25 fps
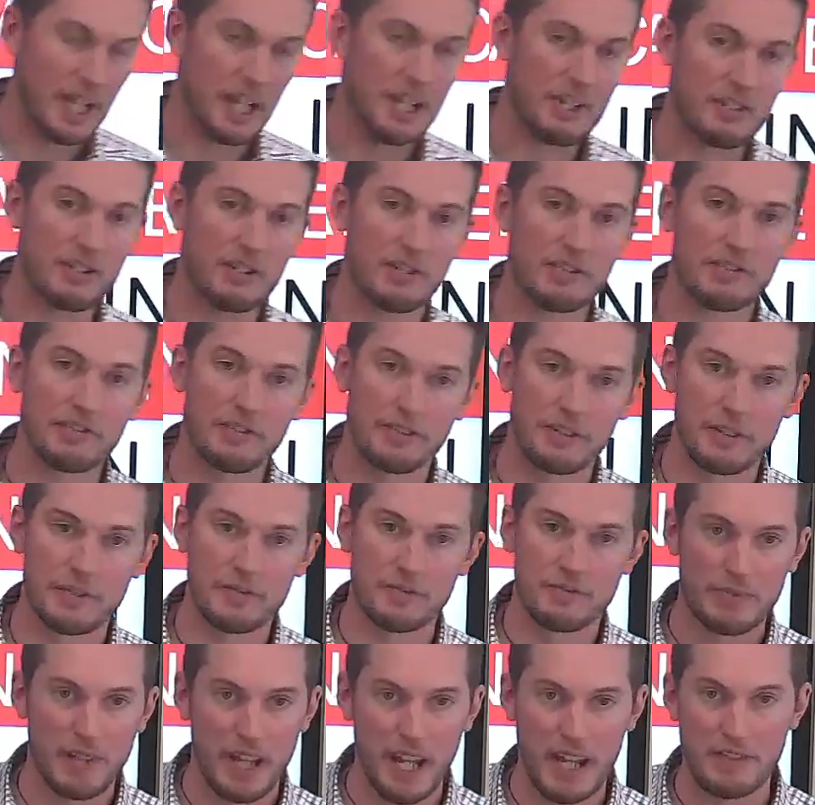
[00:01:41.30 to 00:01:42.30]
age of
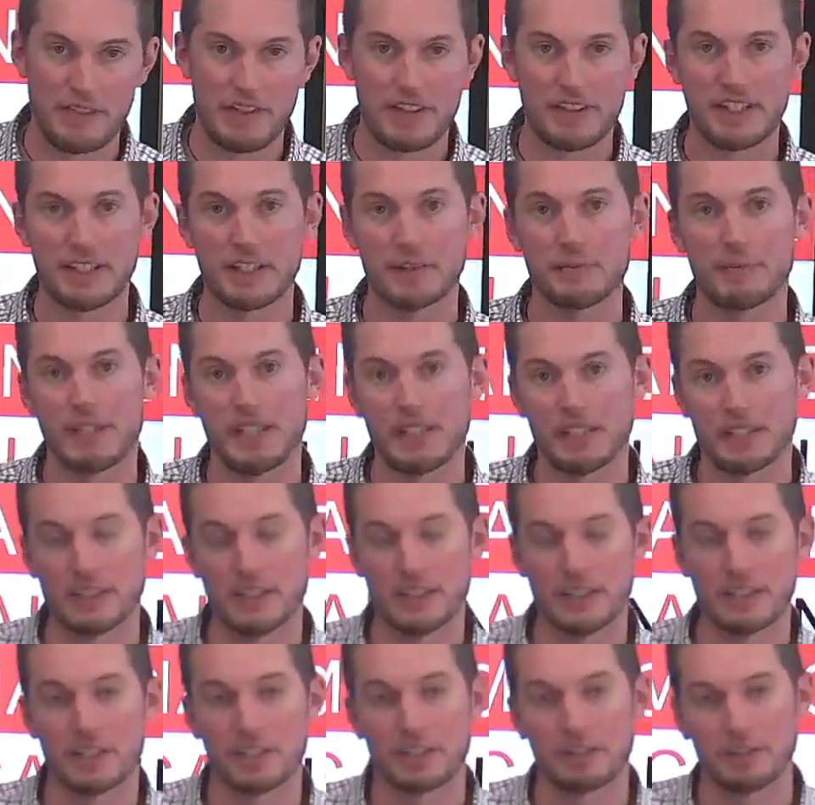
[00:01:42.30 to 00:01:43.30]
everything being
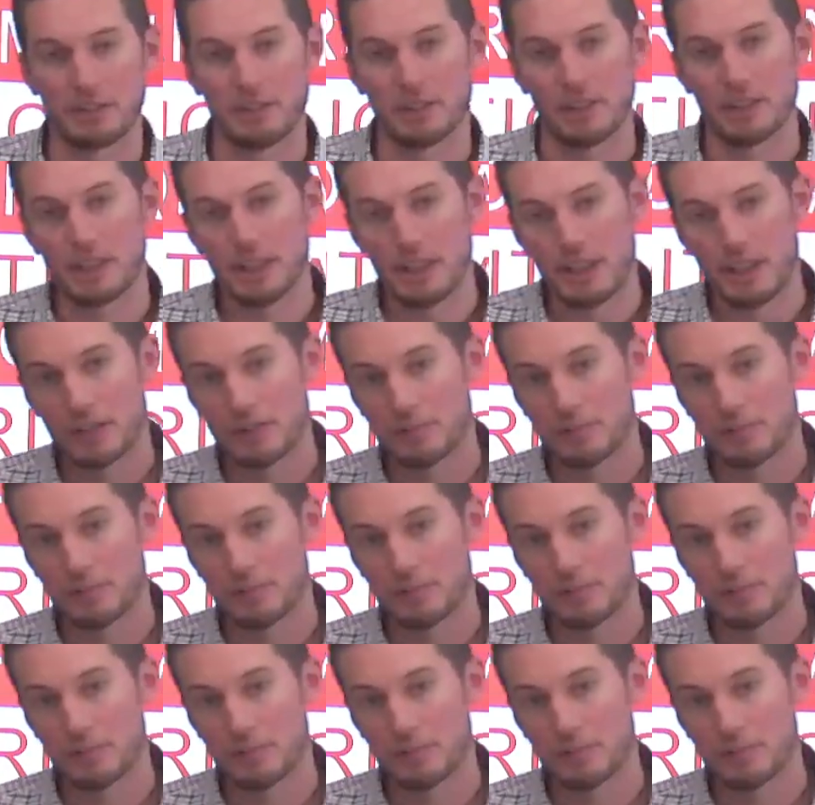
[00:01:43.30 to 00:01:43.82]
digital,